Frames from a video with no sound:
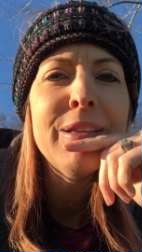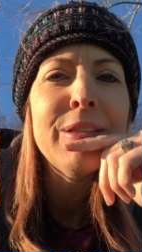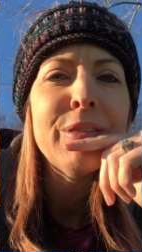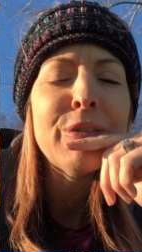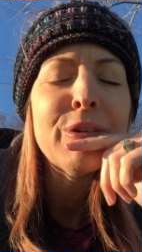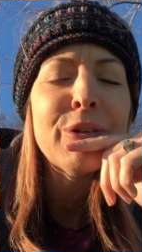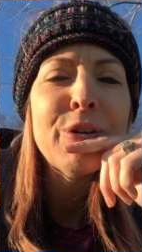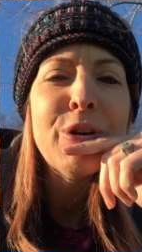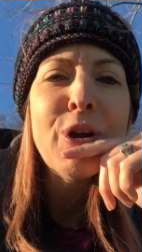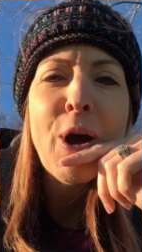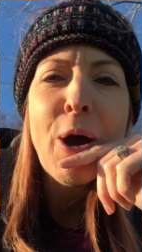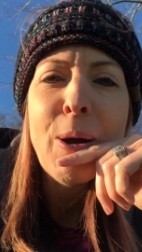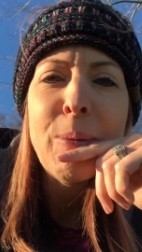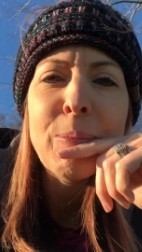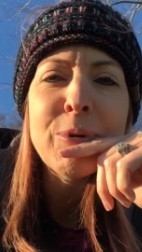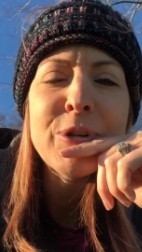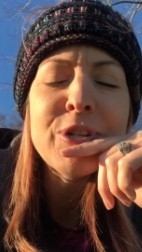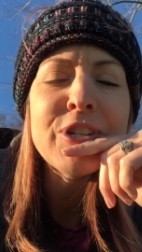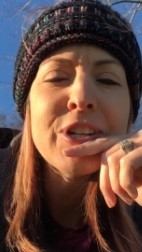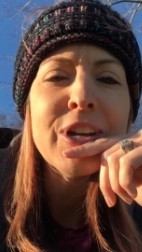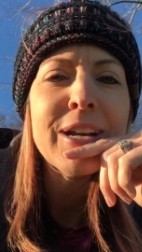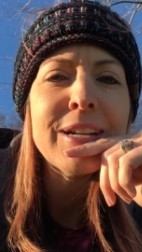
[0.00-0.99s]
They're not
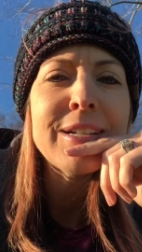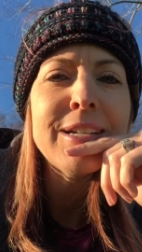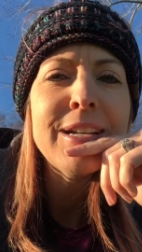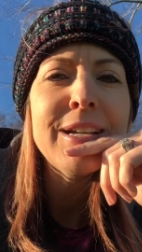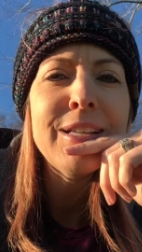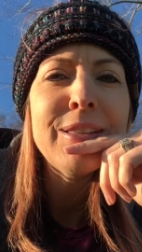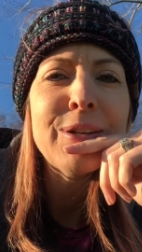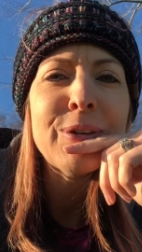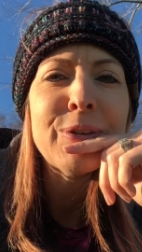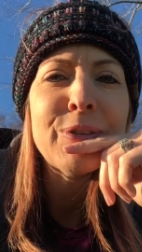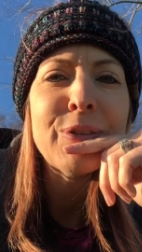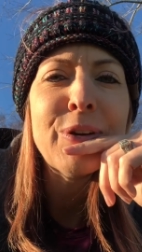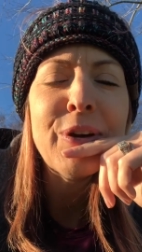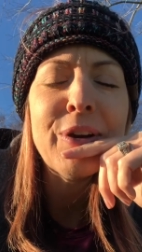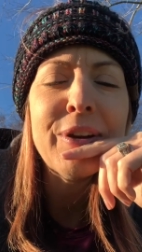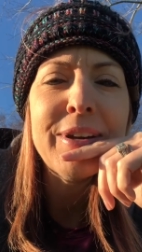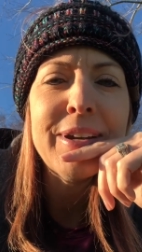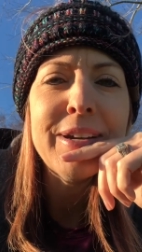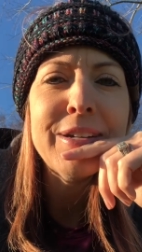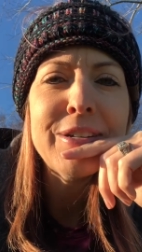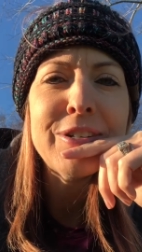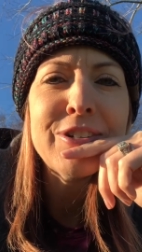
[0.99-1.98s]
projecting their thought
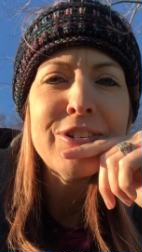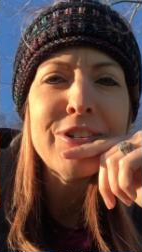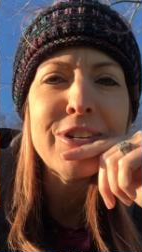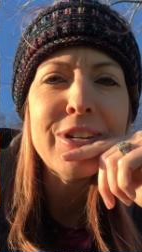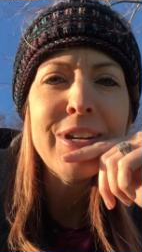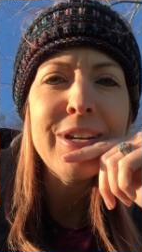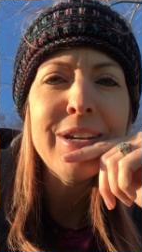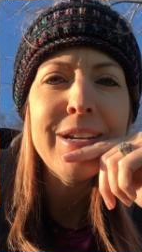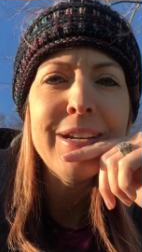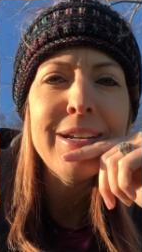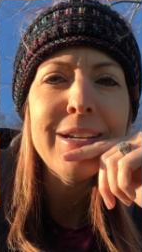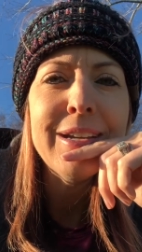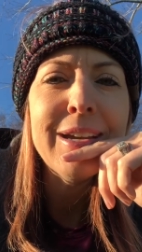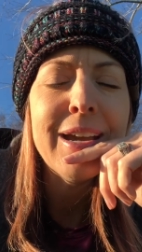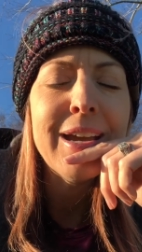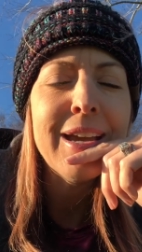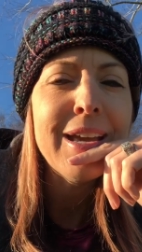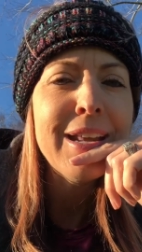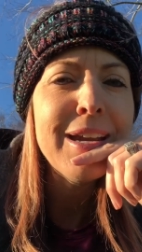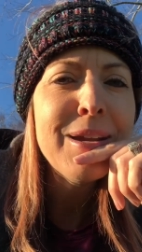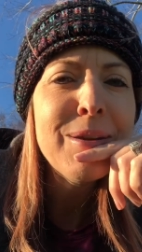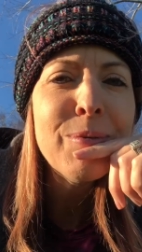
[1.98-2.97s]
energy
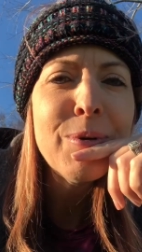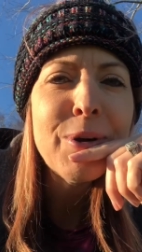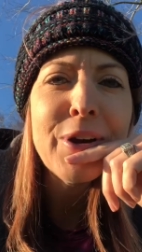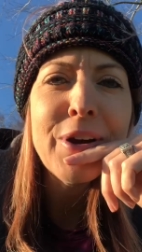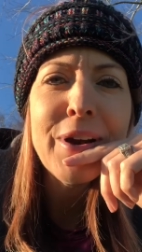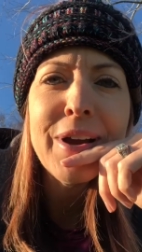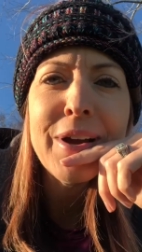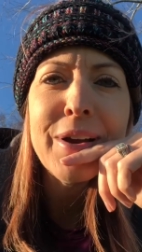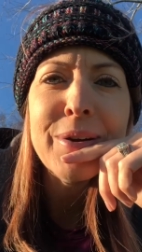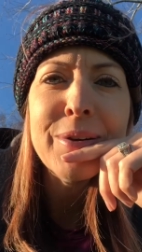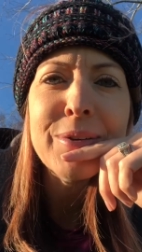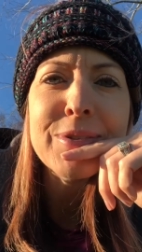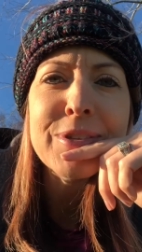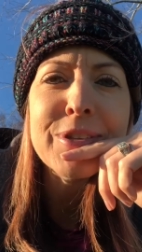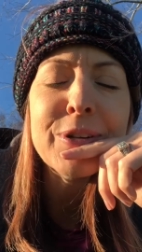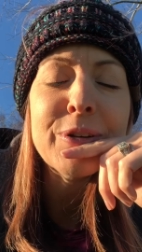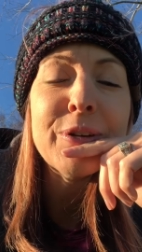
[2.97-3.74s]
anywhere else.